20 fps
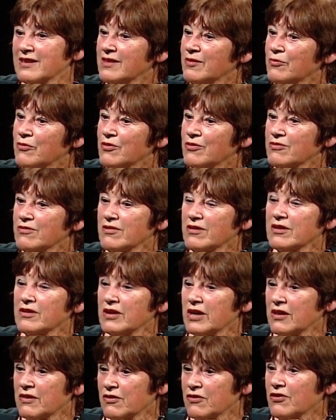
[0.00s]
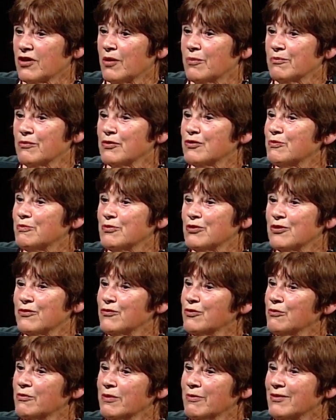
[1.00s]
in the top most
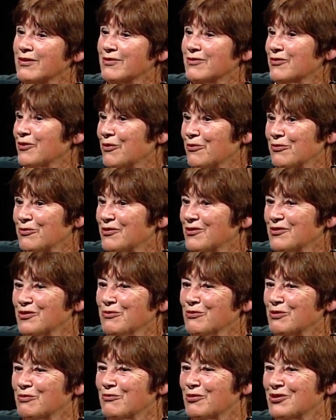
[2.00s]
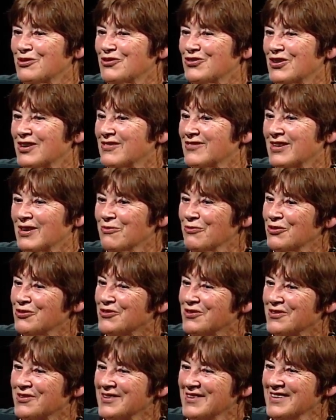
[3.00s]
beautiful women. So you wouldn't want to change that, would
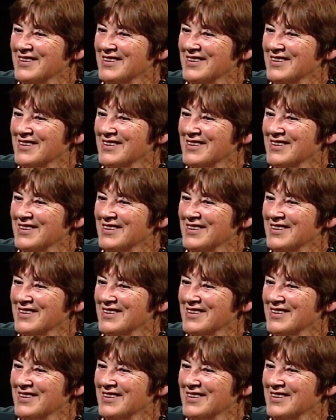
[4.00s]
you?